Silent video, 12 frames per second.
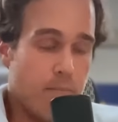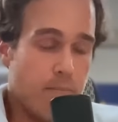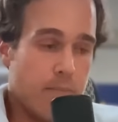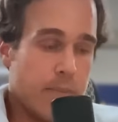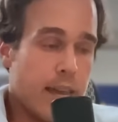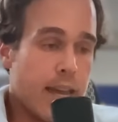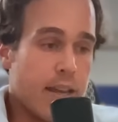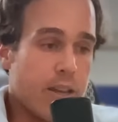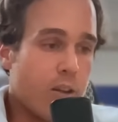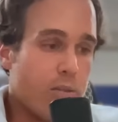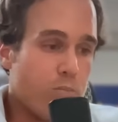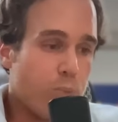They,
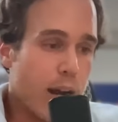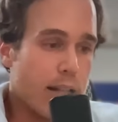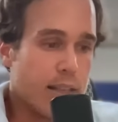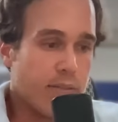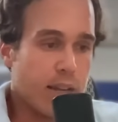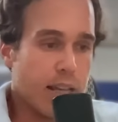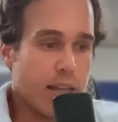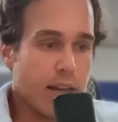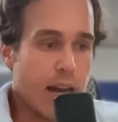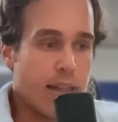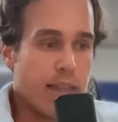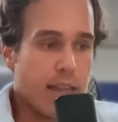you know, relatively,
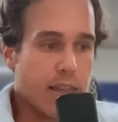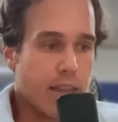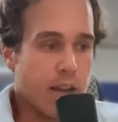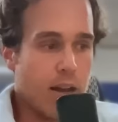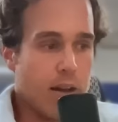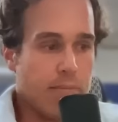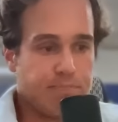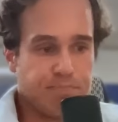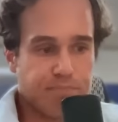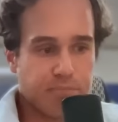I think they are